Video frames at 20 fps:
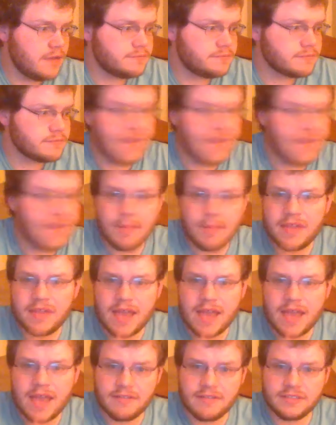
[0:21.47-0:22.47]
happy
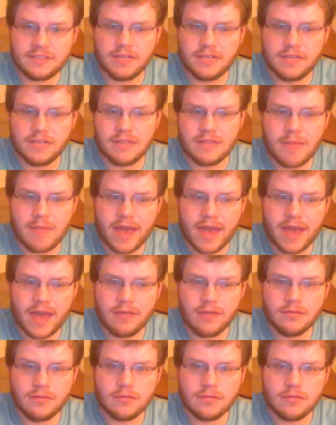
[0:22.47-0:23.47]
day after Cinco de
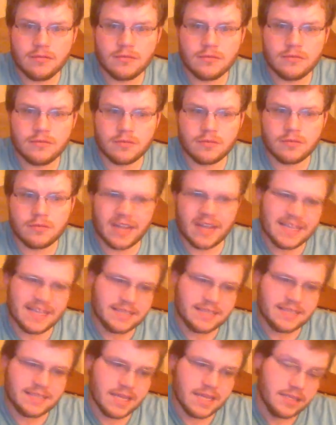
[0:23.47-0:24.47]
Mayo, or I
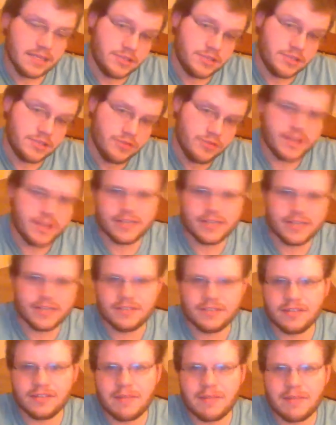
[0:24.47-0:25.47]
guess technically it's 2 days after
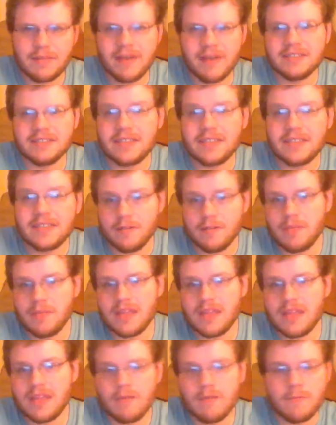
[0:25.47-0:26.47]
Cinco de Mayo, because it's after
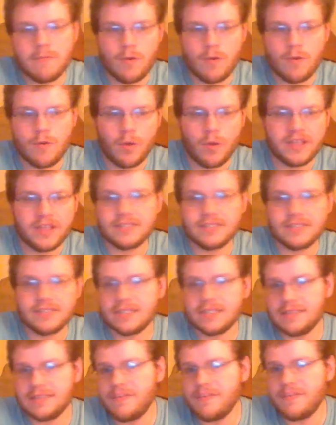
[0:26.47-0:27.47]
midnight when I'm recording this on
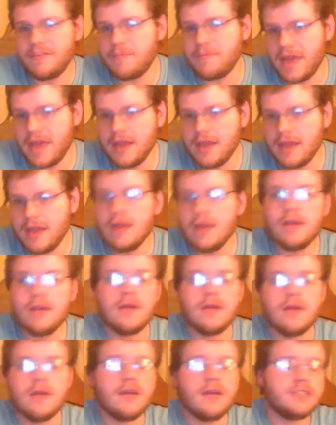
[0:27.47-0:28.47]
the 7th of May.
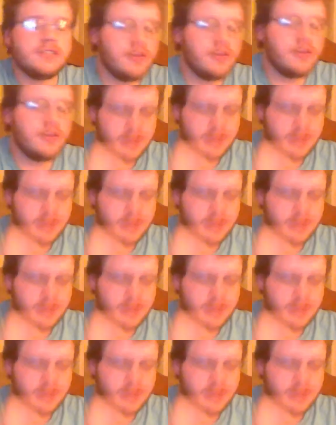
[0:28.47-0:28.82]
So,